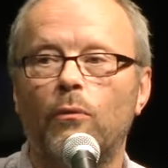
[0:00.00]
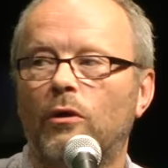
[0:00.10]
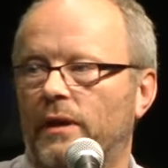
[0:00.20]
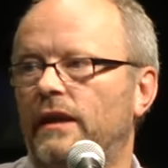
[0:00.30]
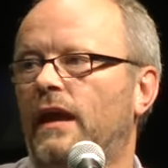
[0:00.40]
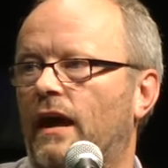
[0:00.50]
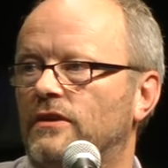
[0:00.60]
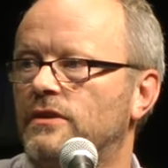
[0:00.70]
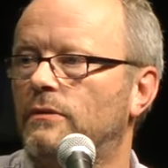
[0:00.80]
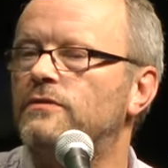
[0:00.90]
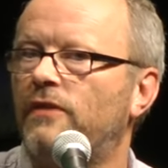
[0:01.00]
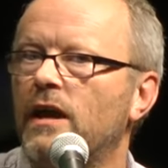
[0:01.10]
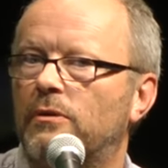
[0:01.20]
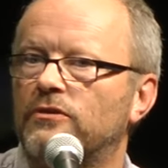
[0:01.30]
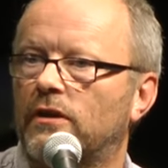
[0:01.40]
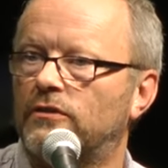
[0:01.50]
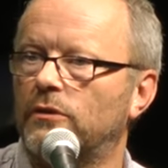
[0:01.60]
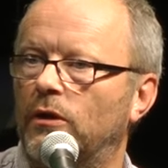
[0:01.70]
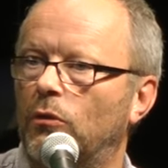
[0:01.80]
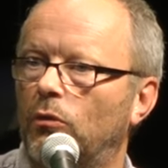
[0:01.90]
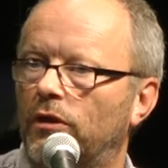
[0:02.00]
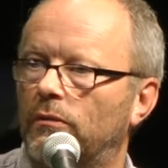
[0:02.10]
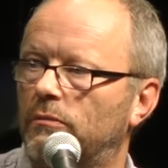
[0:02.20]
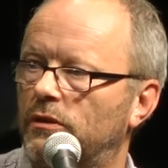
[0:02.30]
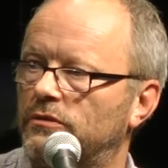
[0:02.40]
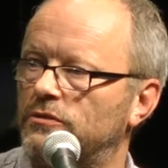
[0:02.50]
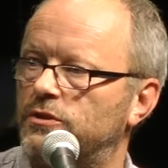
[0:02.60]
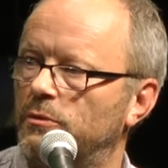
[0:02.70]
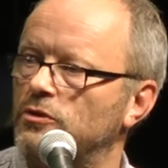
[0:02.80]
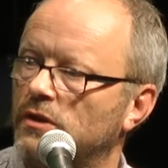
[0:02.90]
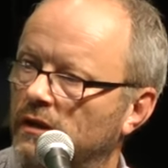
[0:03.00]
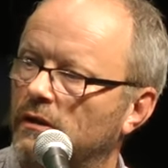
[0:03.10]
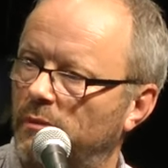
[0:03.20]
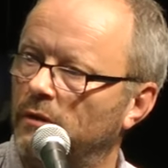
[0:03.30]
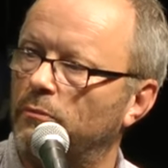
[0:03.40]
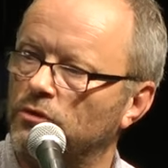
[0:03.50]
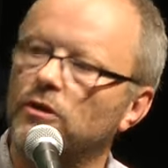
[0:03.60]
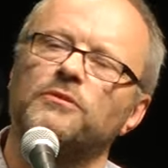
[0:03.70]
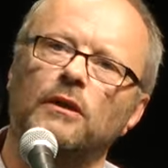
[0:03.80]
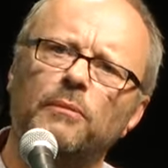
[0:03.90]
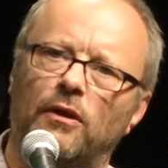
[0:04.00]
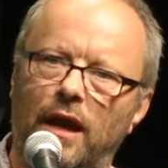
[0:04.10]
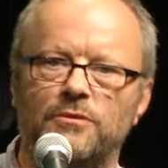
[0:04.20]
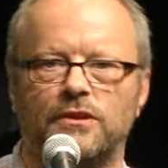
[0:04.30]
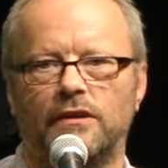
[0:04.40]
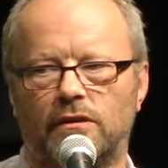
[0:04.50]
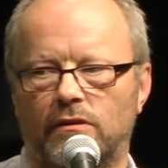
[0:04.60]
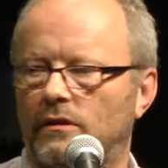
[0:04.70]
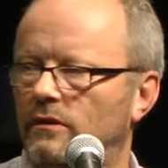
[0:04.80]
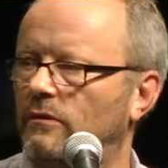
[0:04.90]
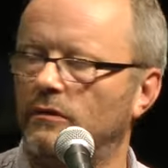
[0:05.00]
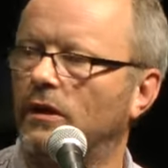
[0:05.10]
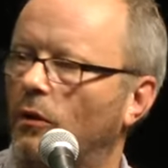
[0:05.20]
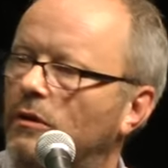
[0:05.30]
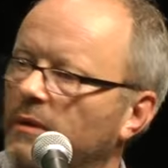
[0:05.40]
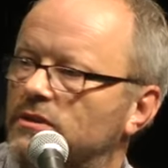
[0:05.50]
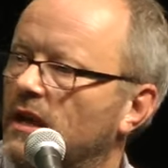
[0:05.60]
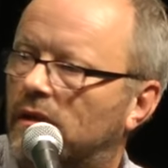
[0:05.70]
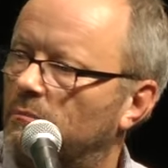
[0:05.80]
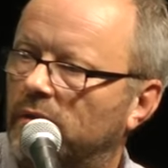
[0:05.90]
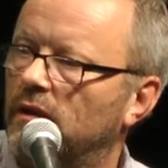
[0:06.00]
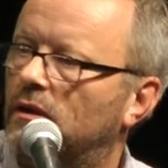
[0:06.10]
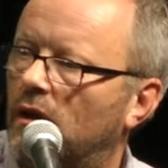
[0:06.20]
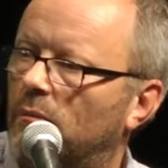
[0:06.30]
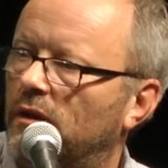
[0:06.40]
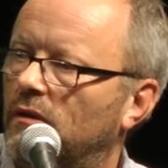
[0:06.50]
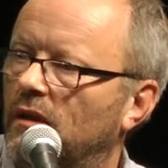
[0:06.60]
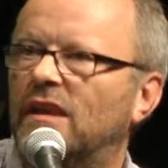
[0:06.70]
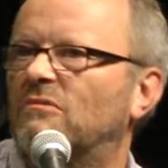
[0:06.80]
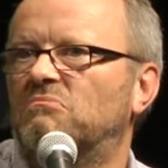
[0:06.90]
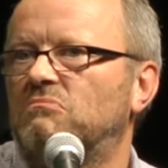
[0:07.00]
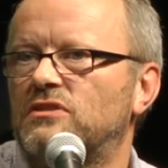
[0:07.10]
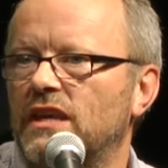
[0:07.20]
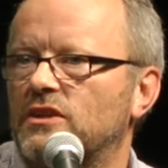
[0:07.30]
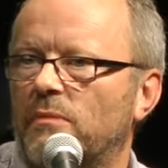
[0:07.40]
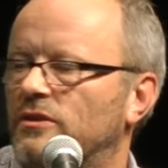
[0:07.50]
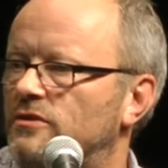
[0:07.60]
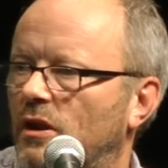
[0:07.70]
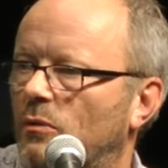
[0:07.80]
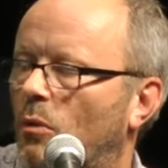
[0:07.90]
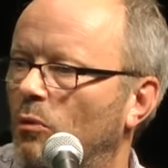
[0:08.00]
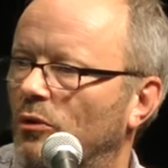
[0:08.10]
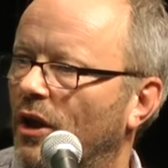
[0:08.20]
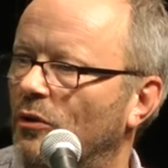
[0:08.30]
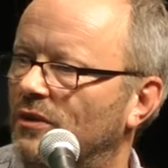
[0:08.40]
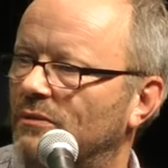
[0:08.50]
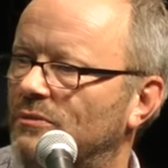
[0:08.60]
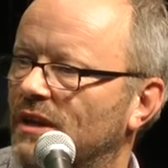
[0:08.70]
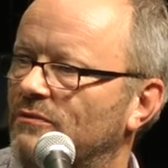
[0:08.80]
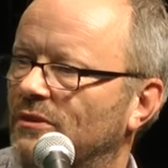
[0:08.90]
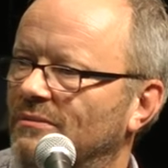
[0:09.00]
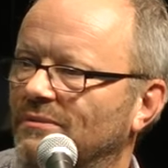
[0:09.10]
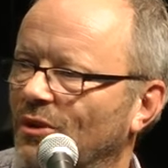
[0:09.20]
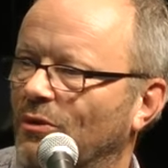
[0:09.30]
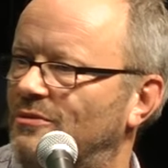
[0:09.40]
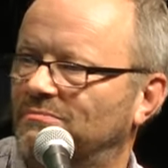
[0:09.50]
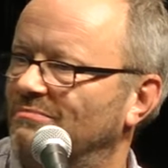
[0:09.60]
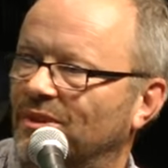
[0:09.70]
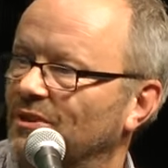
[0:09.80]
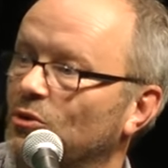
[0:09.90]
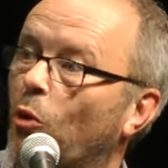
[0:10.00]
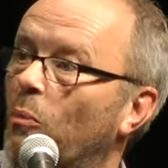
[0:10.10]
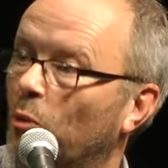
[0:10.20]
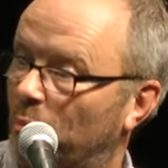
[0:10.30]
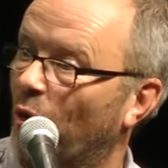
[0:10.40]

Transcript: So it's Faber's are doing all the distribution, and it'll be in bookshops, and it'll be on Amazon, and it'll be. I mean, in 6 months, no one will know that it was ever not a normal